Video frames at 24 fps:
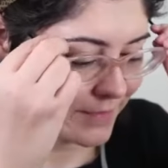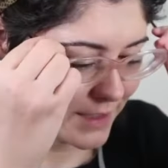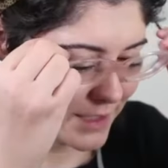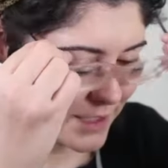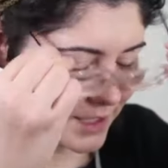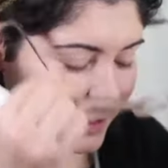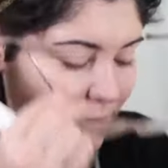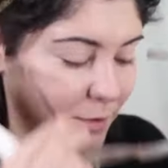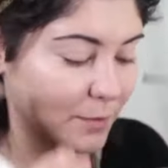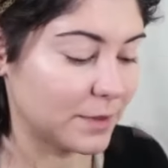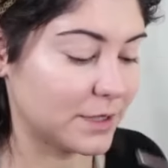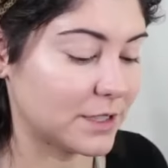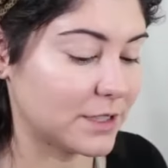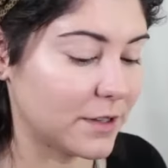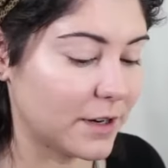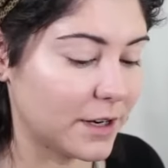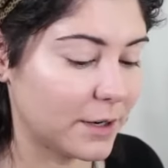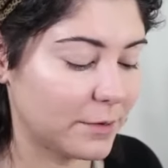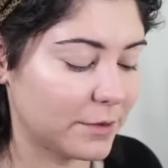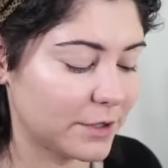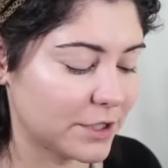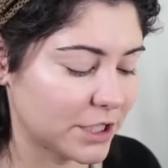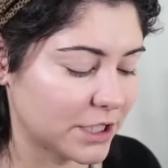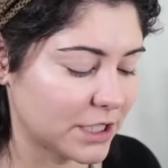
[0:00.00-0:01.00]
So
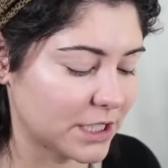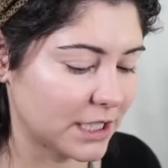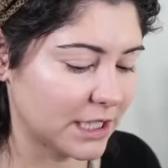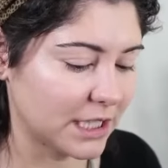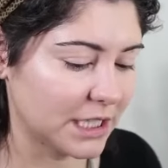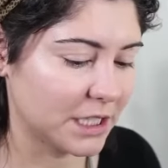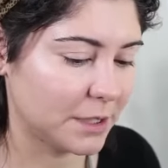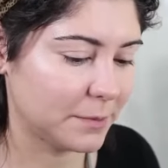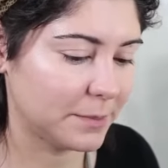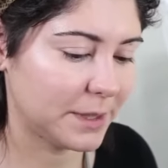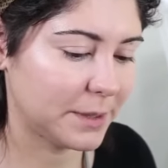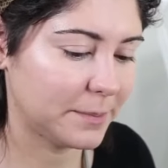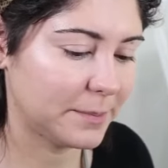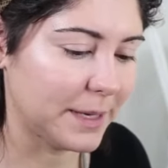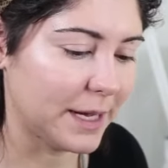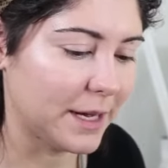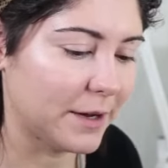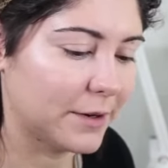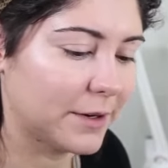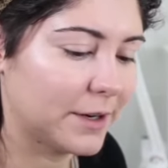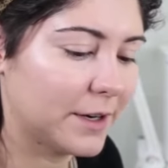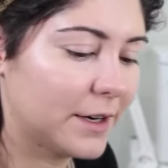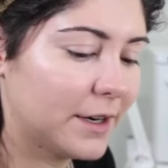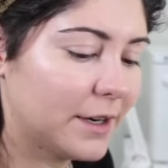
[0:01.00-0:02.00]
starting with just a little bit of
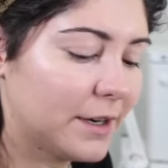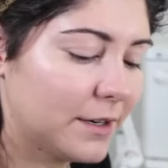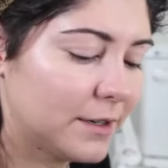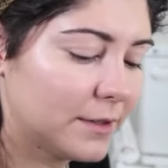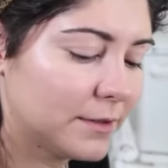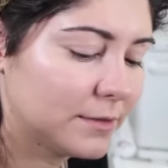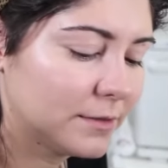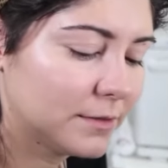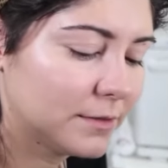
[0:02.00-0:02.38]
powder